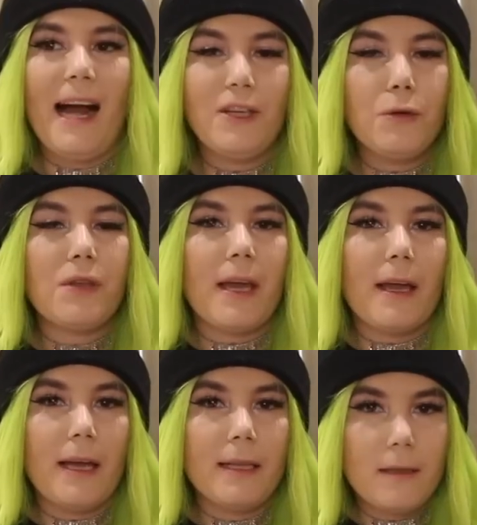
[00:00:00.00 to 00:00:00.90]
I do
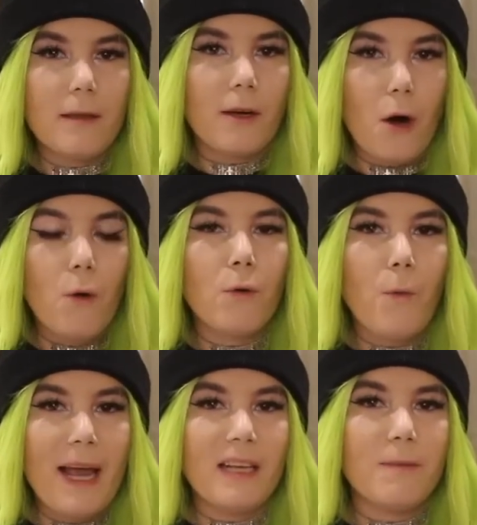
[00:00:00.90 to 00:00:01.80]
think, in their own
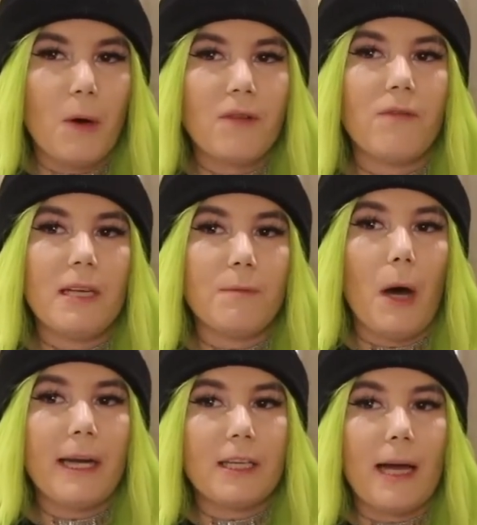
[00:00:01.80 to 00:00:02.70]
ways, both of these
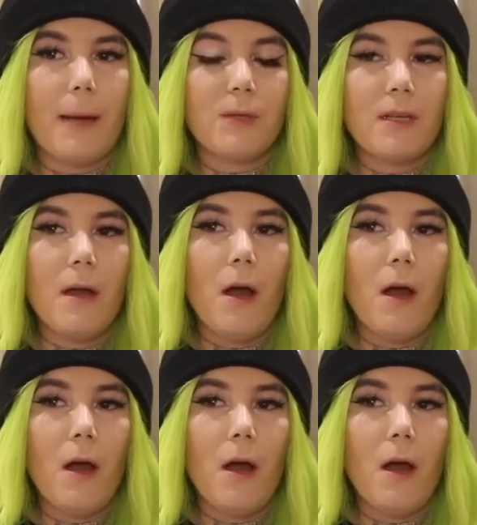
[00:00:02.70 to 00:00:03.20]
body types